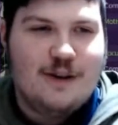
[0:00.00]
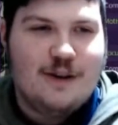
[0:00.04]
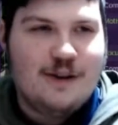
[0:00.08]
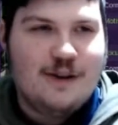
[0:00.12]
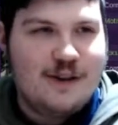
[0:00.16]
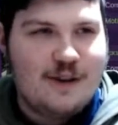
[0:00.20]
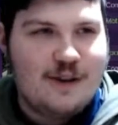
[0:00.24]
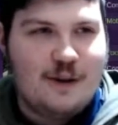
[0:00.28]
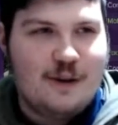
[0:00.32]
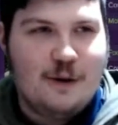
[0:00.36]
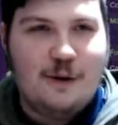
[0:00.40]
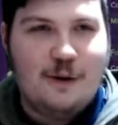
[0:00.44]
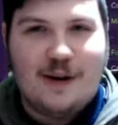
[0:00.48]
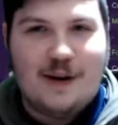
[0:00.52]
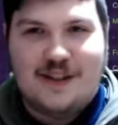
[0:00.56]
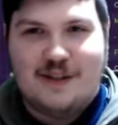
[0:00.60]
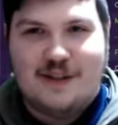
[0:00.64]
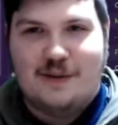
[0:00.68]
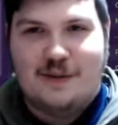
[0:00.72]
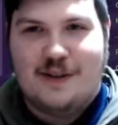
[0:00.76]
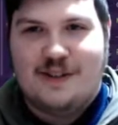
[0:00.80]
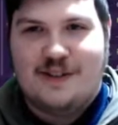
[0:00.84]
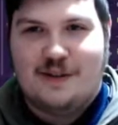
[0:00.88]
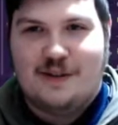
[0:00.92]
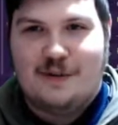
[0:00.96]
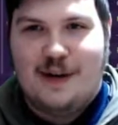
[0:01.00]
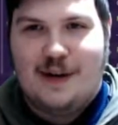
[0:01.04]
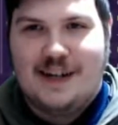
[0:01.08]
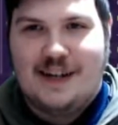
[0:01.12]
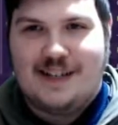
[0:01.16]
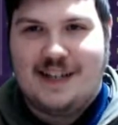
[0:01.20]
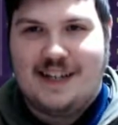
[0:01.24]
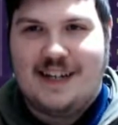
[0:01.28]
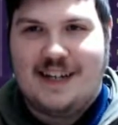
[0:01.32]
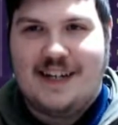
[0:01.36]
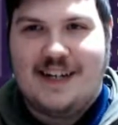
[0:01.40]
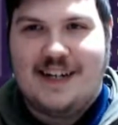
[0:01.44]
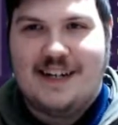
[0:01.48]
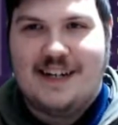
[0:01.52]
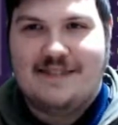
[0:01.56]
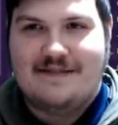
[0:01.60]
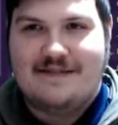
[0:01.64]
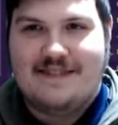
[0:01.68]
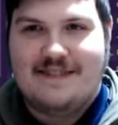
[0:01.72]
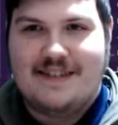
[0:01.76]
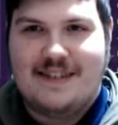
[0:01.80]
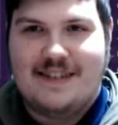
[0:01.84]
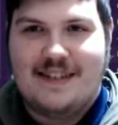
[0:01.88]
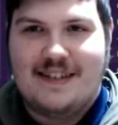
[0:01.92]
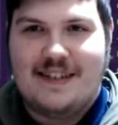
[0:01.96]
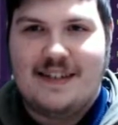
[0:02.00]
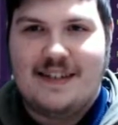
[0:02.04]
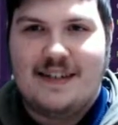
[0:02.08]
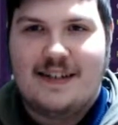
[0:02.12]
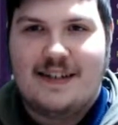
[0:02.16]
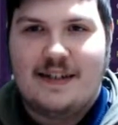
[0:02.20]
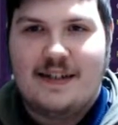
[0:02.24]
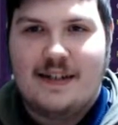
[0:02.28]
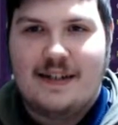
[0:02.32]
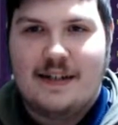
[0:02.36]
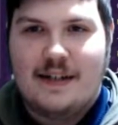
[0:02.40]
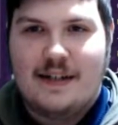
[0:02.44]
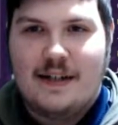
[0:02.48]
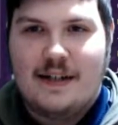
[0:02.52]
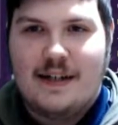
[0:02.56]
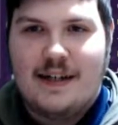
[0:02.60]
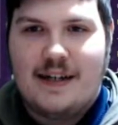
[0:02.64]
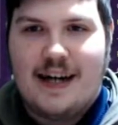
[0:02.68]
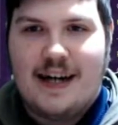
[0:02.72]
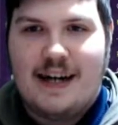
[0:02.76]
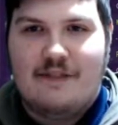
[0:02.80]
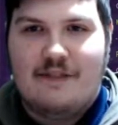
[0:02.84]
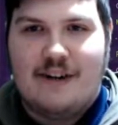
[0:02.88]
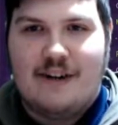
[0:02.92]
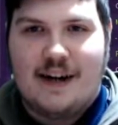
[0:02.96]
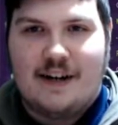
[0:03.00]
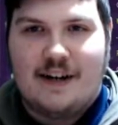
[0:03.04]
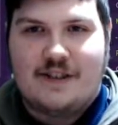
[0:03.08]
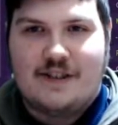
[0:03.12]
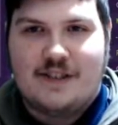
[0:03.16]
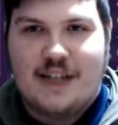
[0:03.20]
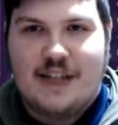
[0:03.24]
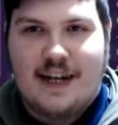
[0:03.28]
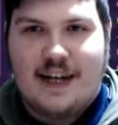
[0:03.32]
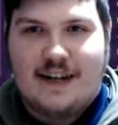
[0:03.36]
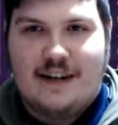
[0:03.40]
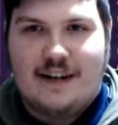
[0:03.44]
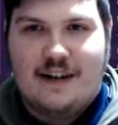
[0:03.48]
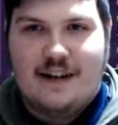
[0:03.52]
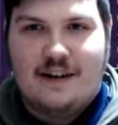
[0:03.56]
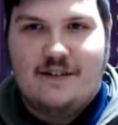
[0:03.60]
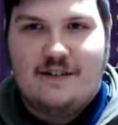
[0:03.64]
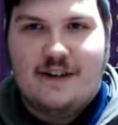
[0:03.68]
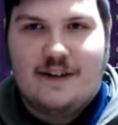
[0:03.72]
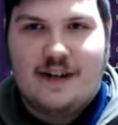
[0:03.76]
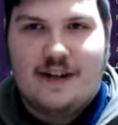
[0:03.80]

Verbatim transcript: Always, always, always. Uh, had a really good second half here.